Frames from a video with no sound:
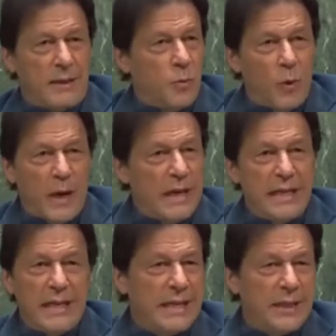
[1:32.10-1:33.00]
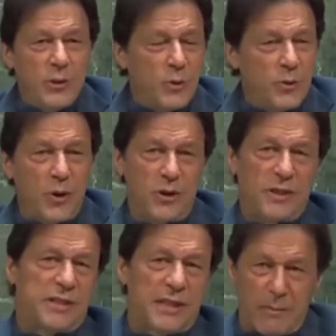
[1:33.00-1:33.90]
world leaders
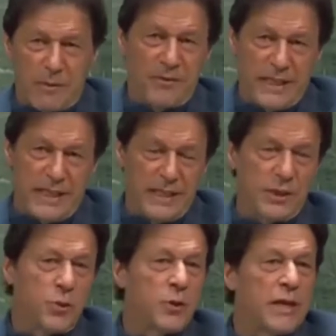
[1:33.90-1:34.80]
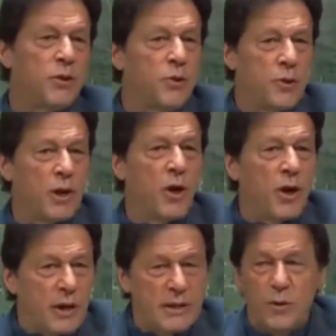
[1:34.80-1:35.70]
some of the leaders who can do a
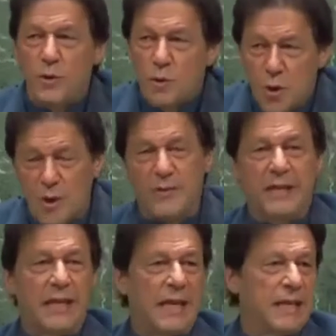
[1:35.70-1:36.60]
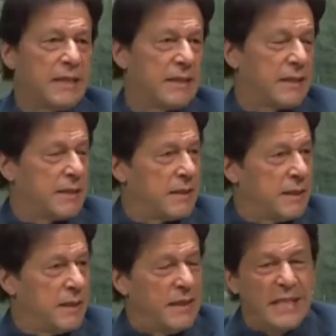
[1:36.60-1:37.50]
lot, do not realize
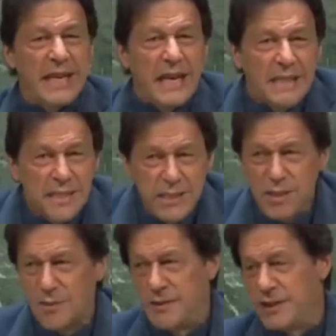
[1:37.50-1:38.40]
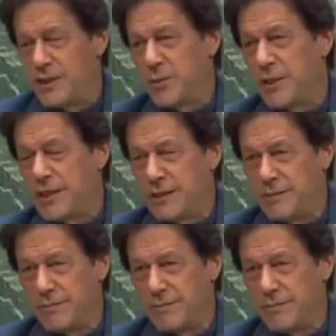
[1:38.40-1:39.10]
the urgency of the situation.